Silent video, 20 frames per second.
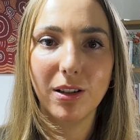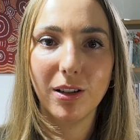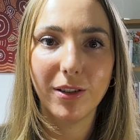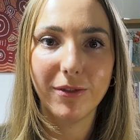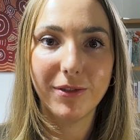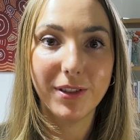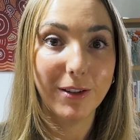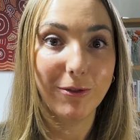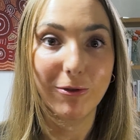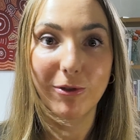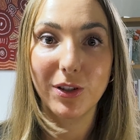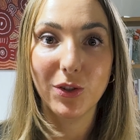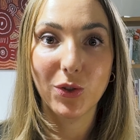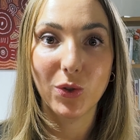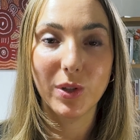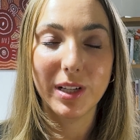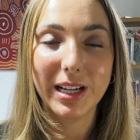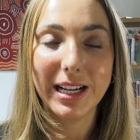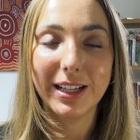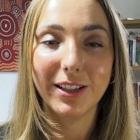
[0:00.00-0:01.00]
of
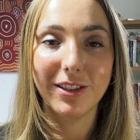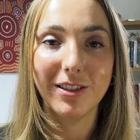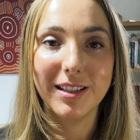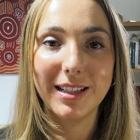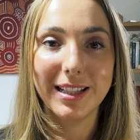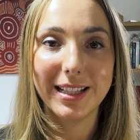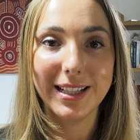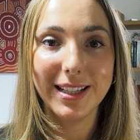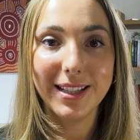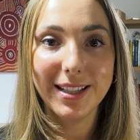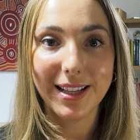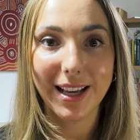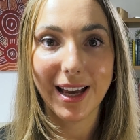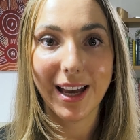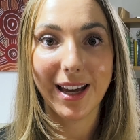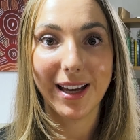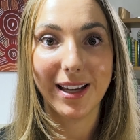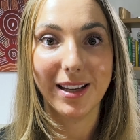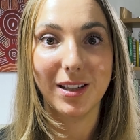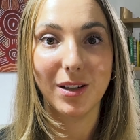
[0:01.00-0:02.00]
differential diagnoses,
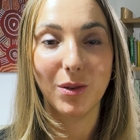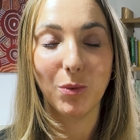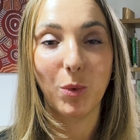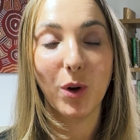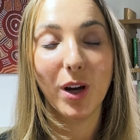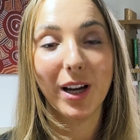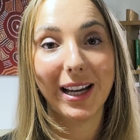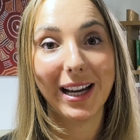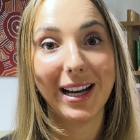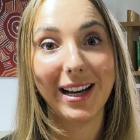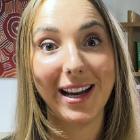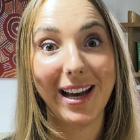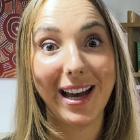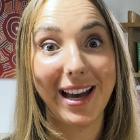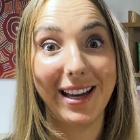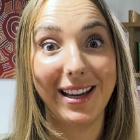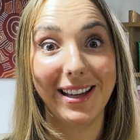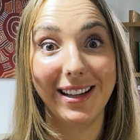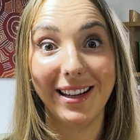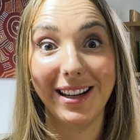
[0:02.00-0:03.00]
and work out
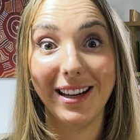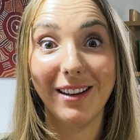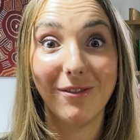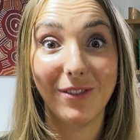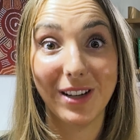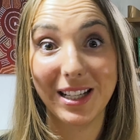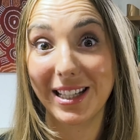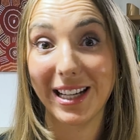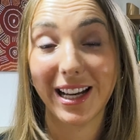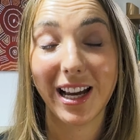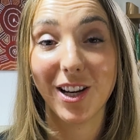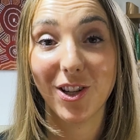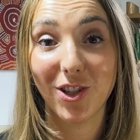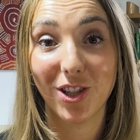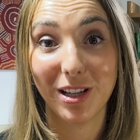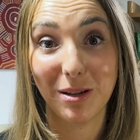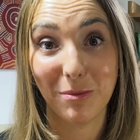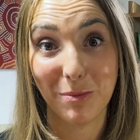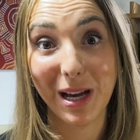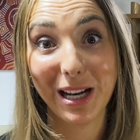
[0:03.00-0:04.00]
an
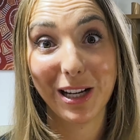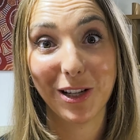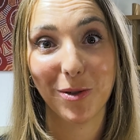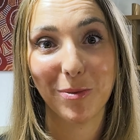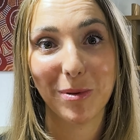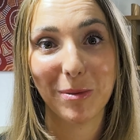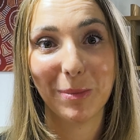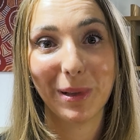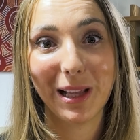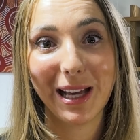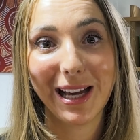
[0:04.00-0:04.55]
investigation and management